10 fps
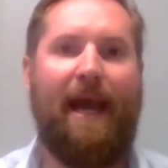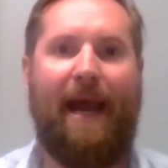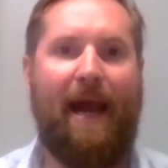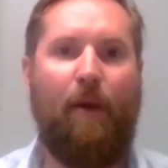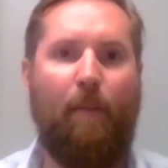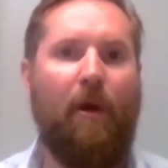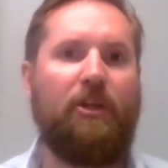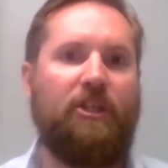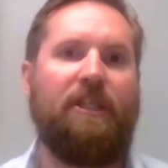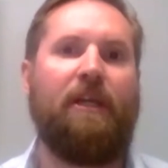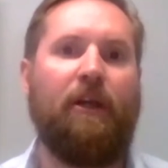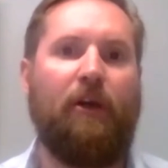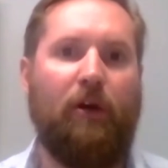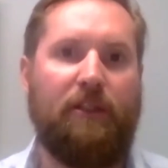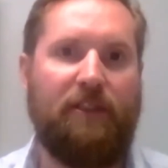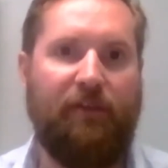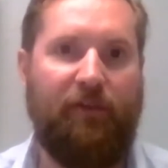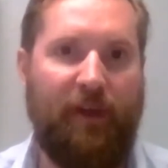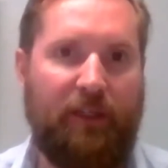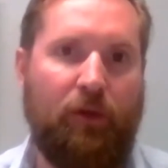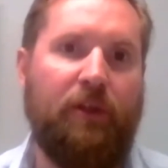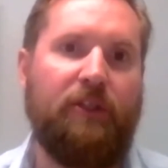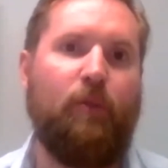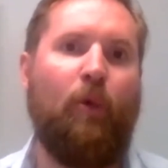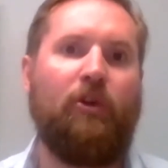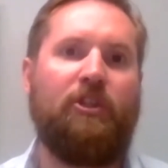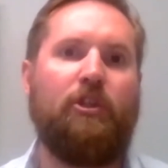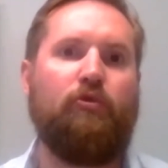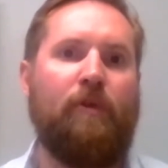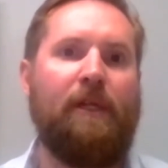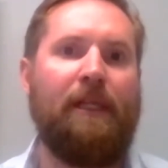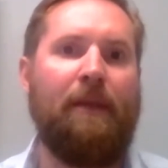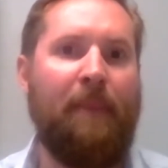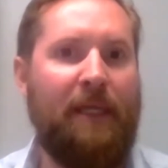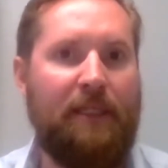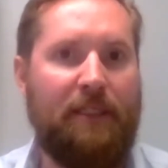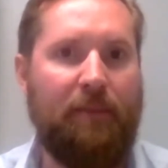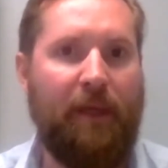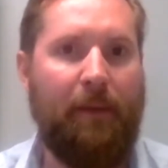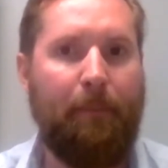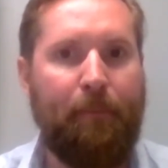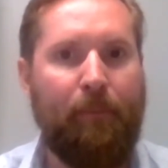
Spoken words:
how much is it going to cost to fix all this? What does this really mean to me?